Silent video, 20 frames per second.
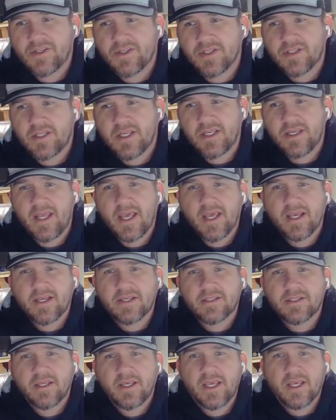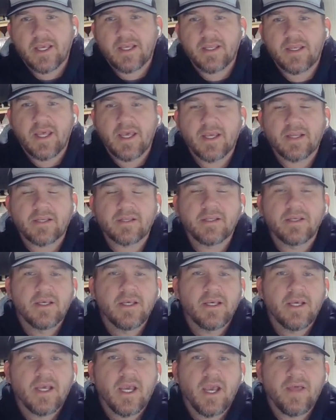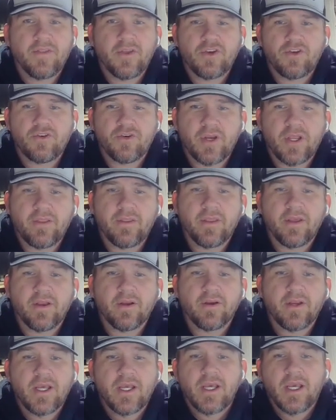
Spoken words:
Just hit next, hit connect, and then you're in there.